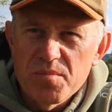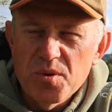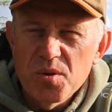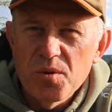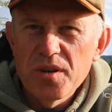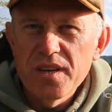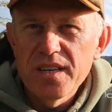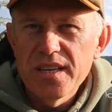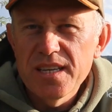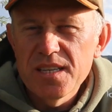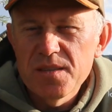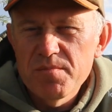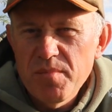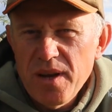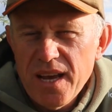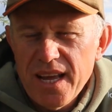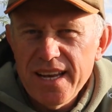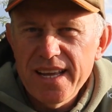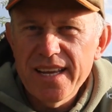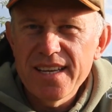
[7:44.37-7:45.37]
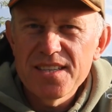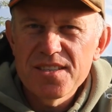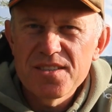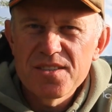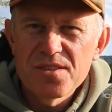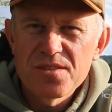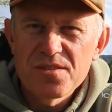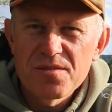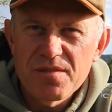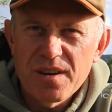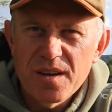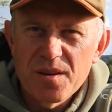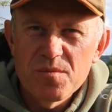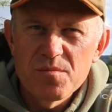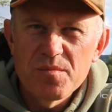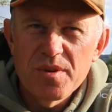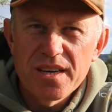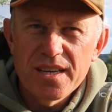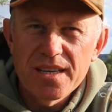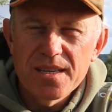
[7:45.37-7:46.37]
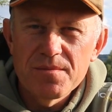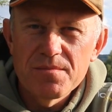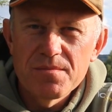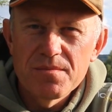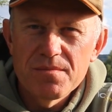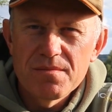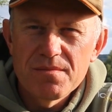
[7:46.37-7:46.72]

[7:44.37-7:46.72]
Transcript: boilies, pellets, ground bait,